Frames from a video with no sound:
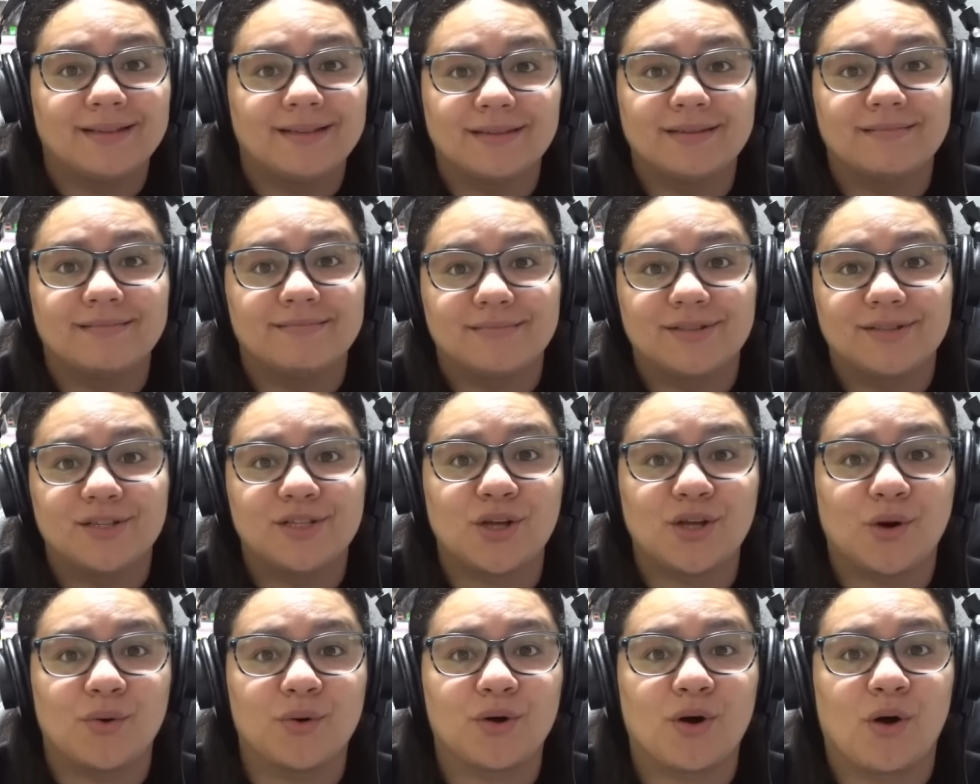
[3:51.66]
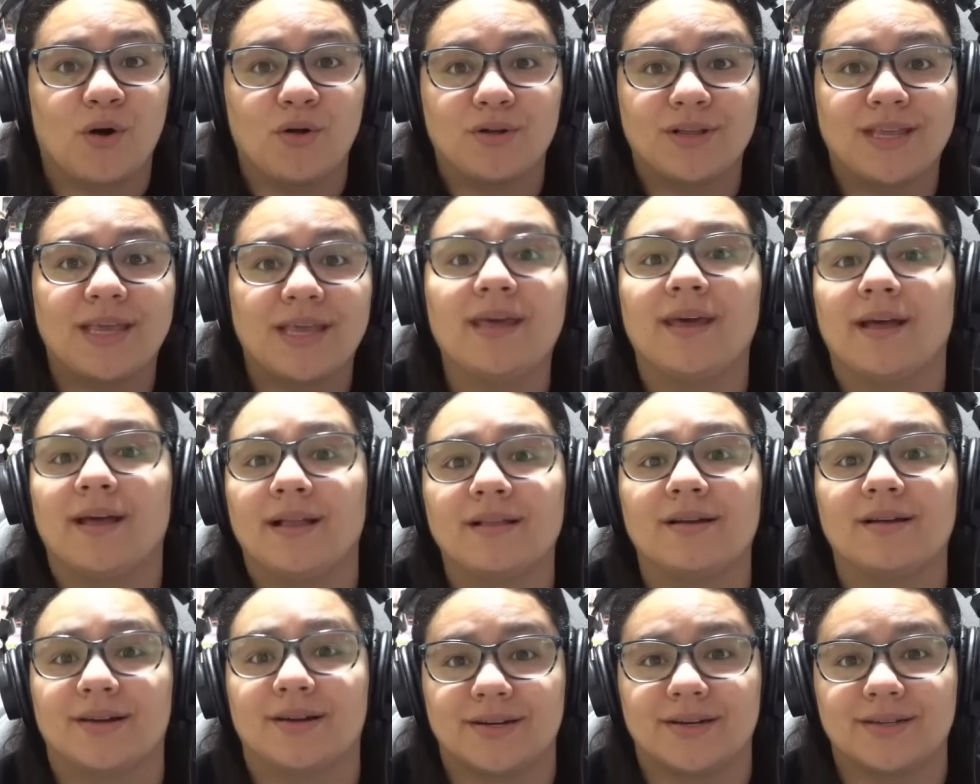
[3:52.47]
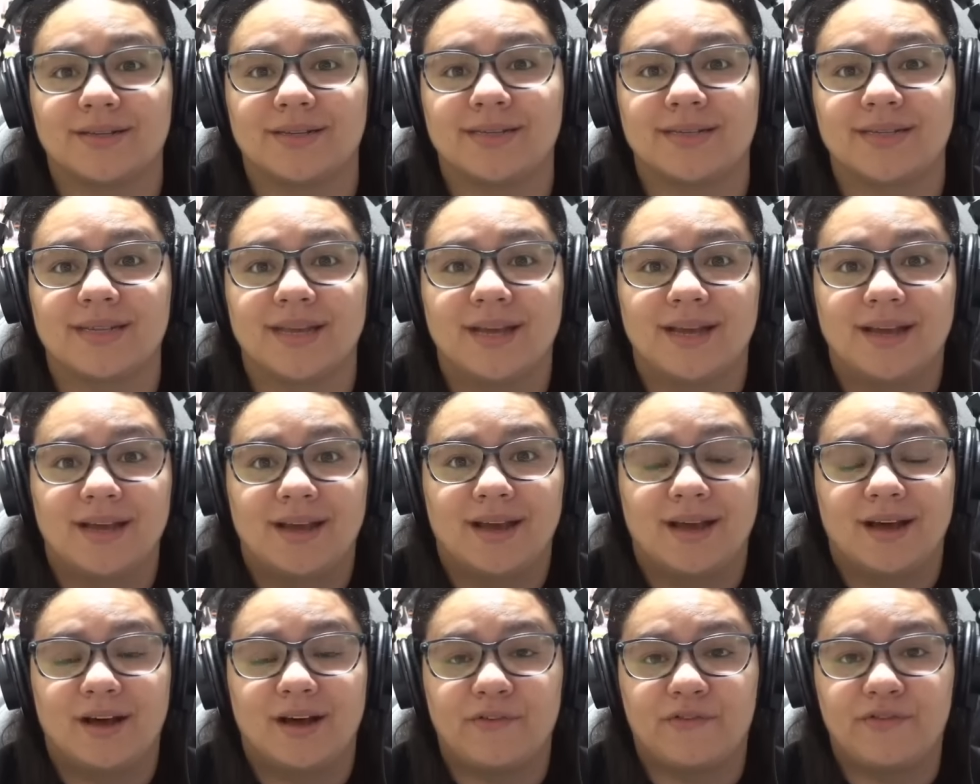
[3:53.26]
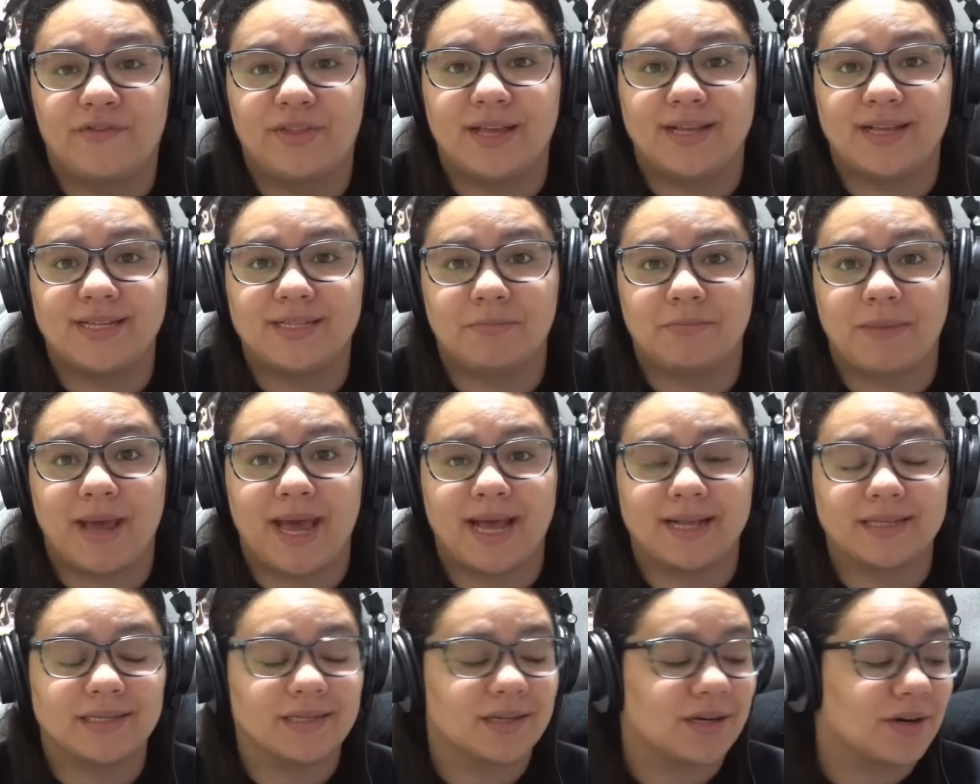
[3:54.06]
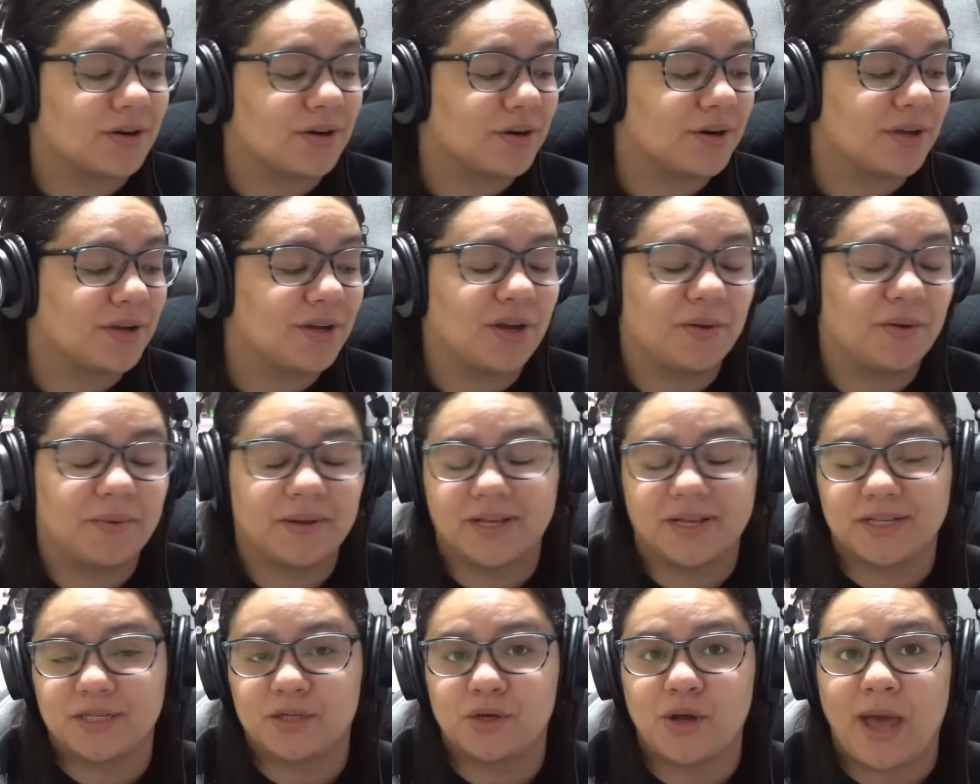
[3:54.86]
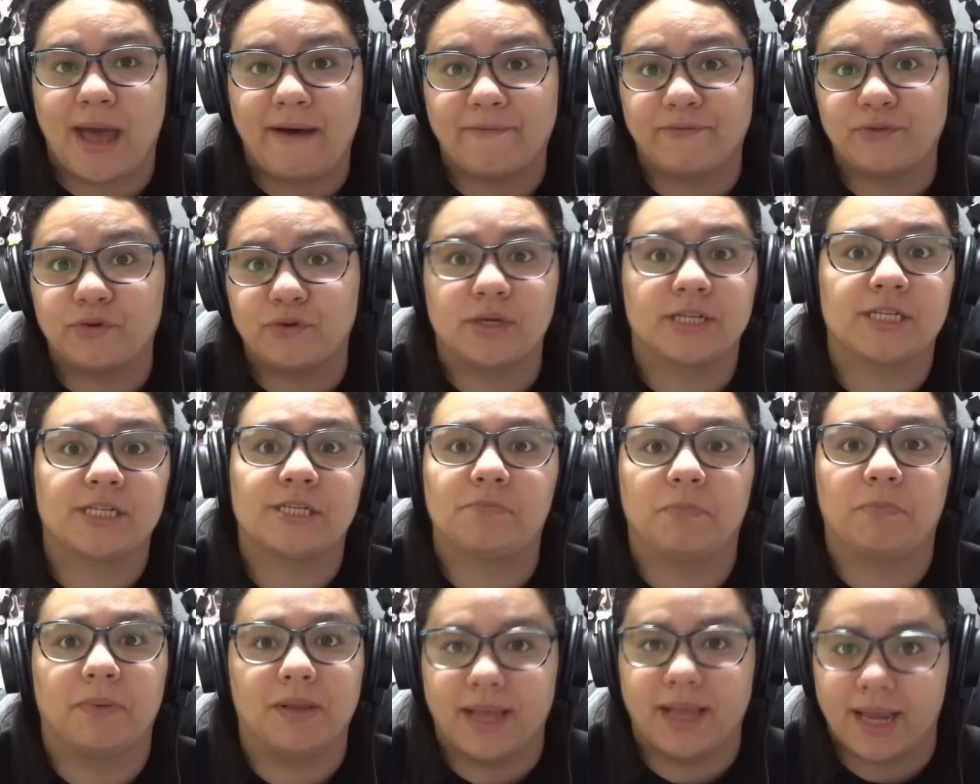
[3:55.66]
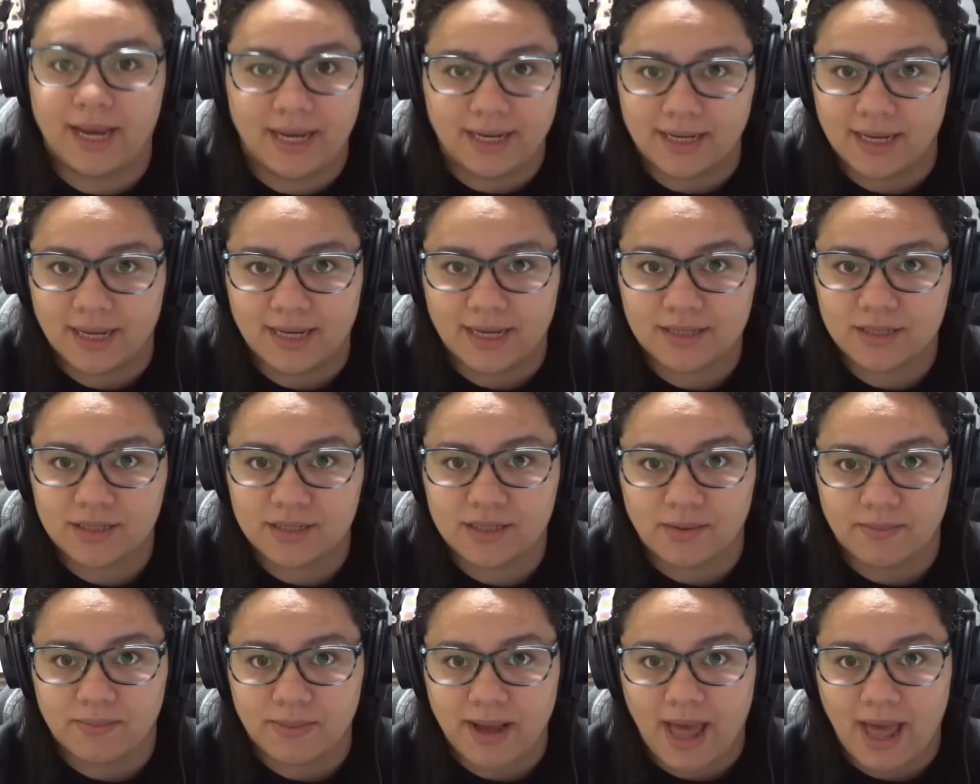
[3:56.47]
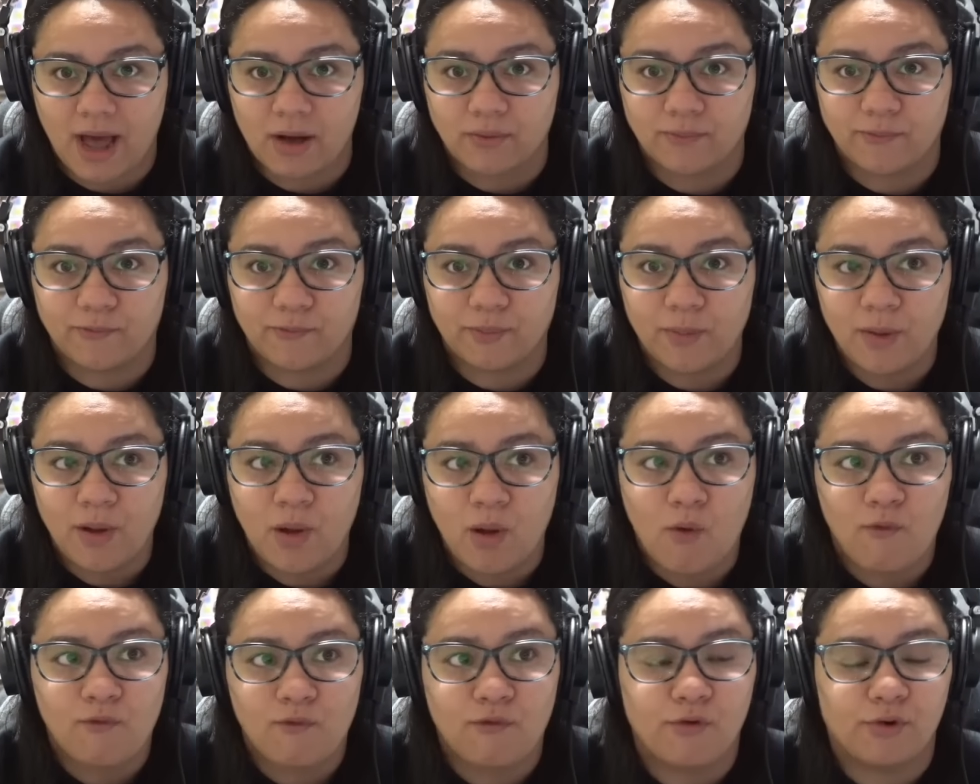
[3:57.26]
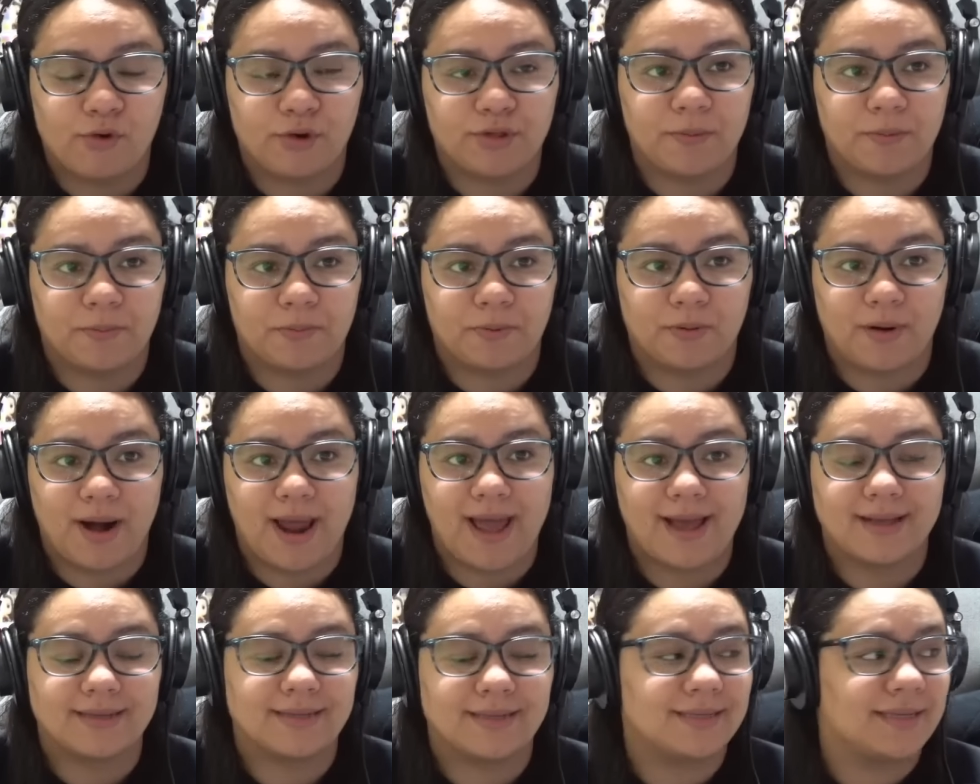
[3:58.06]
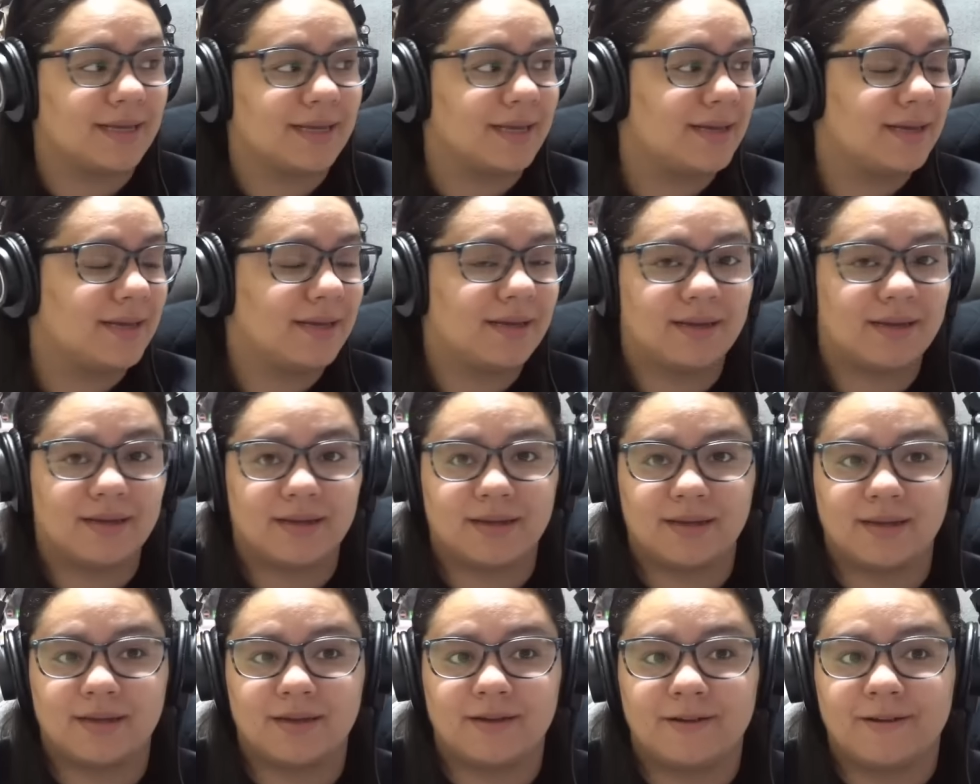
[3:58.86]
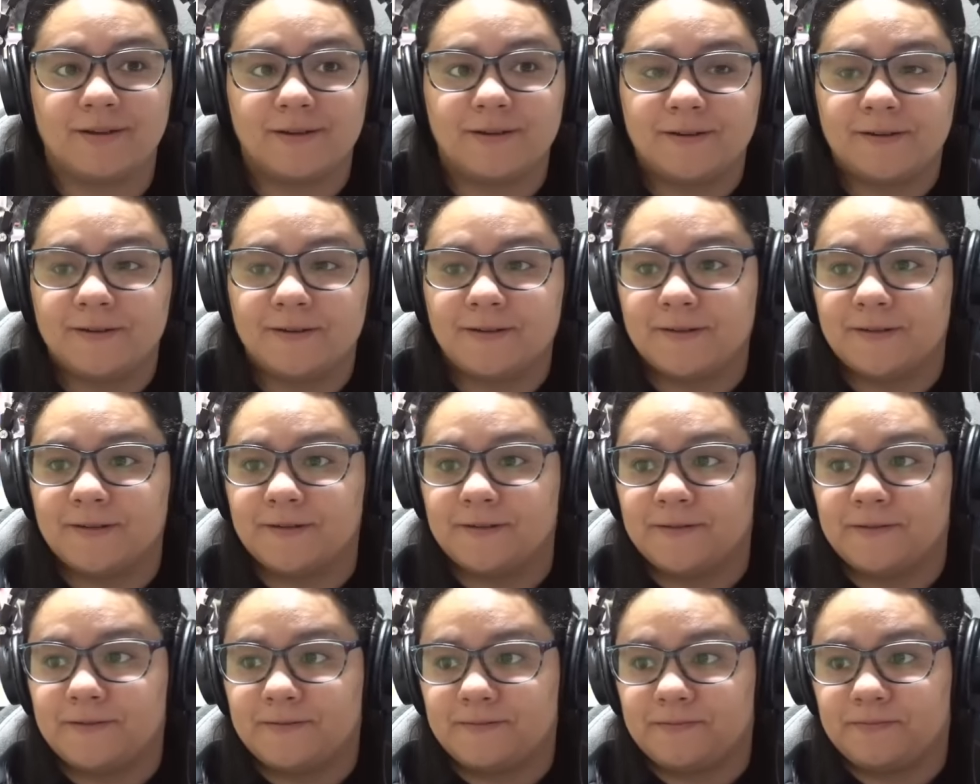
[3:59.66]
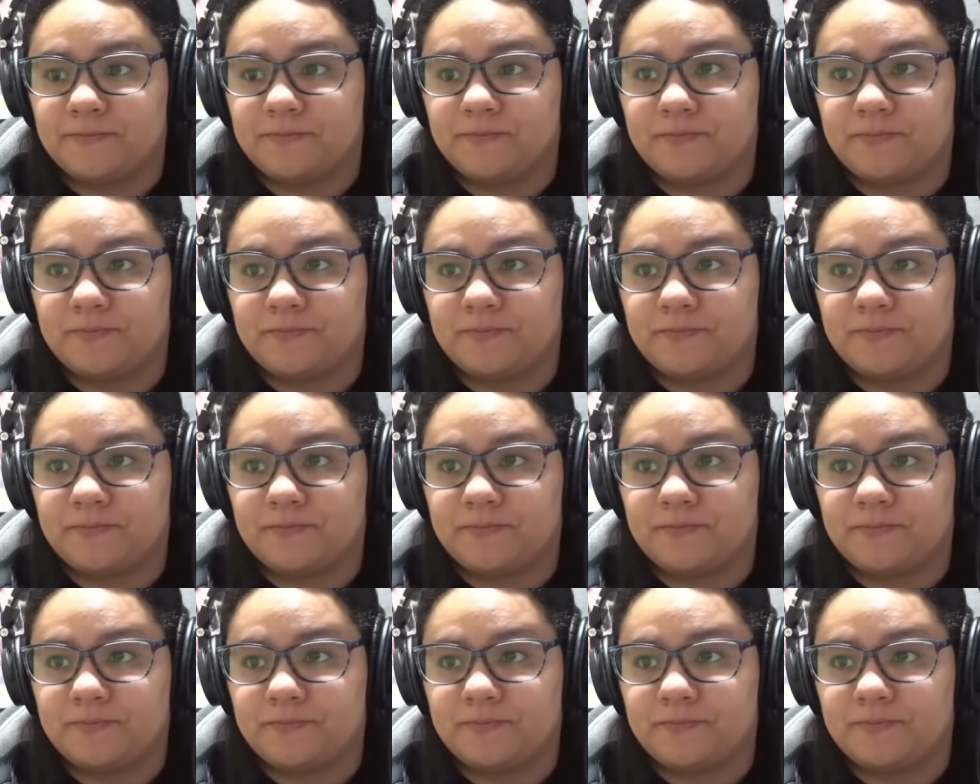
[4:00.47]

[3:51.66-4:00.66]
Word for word: so-called killers of this massacre, you know, because you have to explain it somehow for the press. Sheriff Nick Goode found